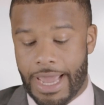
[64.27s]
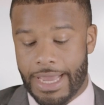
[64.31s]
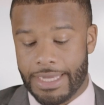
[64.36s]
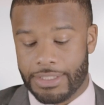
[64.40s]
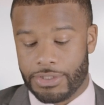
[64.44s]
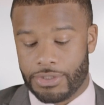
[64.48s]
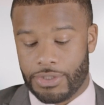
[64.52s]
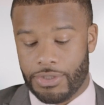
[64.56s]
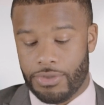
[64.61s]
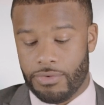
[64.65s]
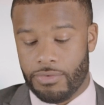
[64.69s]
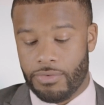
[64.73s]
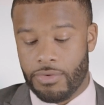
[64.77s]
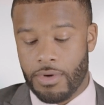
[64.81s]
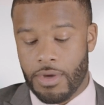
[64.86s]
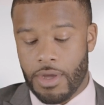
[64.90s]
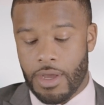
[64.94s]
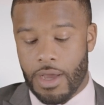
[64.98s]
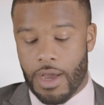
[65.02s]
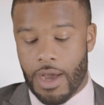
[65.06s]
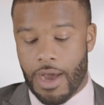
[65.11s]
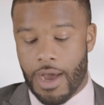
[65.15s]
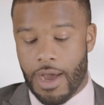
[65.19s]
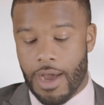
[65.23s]
ask you,
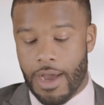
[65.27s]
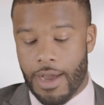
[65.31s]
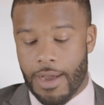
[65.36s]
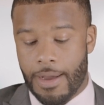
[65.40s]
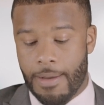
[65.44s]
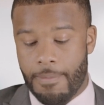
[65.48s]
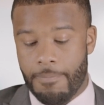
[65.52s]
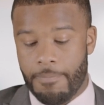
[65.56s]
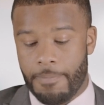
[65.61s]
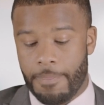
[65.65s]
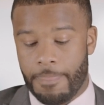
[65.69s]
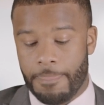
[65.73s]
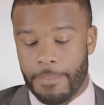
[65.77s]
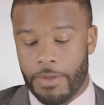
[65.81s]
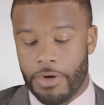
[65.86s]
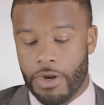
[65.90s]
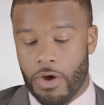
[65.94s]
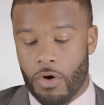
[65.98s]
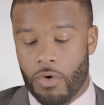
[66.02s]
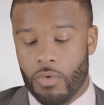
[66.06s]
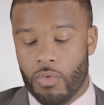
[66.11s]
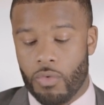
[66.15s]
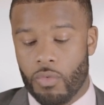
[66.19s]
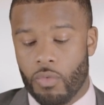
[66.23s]

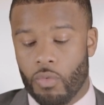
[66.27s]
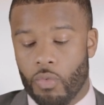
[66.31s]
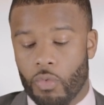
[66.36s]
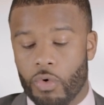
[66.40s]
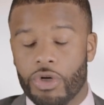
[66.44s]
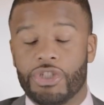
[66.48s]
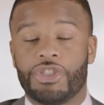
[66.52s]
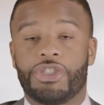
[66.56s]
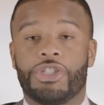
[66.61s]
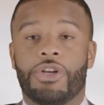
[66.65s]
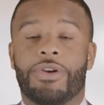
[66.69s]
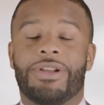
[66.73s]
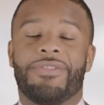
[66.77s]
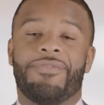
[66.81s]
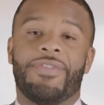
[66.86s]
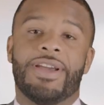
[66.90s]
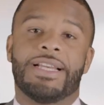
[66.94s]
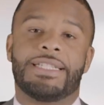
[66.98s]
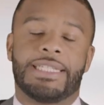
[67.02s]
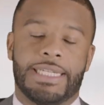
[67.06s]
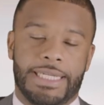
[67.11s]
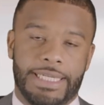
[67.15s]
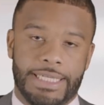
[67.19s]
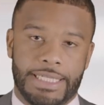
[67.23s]
what's your
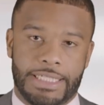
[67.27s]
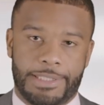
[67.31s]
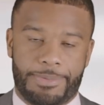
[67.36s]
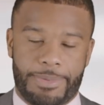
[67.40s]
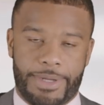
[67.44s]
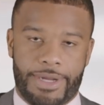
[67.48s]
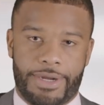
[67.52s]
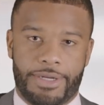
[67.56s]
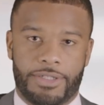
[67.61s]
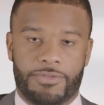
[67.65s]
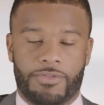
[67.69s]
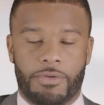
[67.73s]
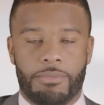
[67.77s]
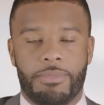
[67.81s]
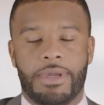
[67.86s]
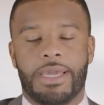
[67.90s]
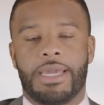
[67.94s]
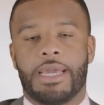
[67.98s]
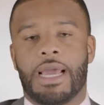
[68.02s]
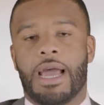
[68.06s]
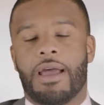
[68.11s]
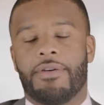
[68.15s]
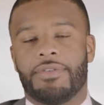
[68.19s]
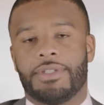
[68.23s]
investing experience? For
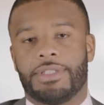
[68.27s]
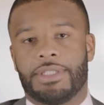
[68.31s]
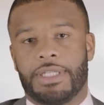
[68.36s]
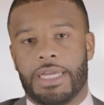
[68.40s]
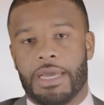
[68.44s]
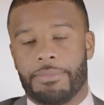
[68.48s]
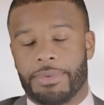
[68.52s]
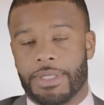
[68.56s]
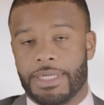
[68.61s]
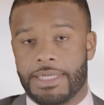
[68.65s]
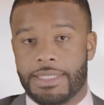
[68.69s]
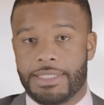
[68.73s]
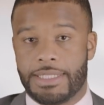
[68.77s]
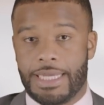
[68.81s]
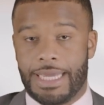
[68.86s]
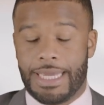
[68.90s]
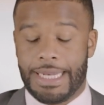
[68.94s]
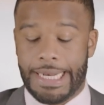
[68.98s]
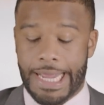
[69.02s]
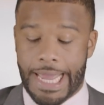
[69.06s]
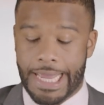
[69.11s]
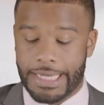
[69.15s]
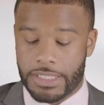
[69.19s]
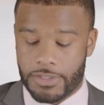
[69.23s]
me, obviously, I'm going to say
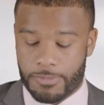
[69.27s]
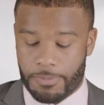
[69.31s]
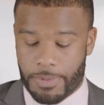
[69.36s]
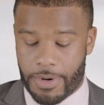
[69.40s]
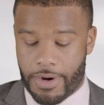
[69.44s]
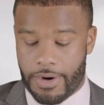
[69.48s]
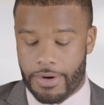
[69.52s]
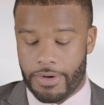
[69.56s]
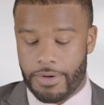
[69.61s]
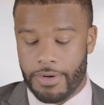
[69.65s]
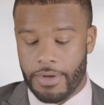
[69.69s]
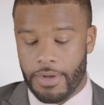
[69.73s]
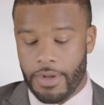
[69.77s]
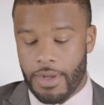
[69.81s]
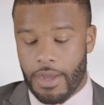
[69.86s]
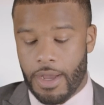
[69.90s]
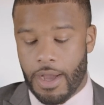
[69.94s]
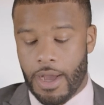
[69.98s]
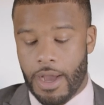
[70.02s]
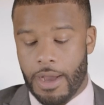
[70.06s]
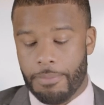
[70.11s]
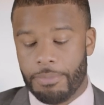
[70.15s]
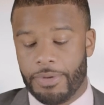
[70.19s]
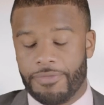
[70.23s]
an expert,
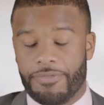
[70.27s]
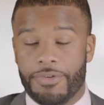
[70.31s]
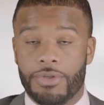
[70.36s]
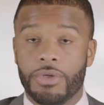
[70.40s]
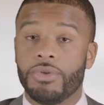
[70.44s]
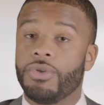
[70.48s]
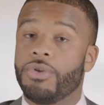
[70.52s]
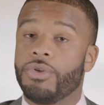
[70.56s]
but for you,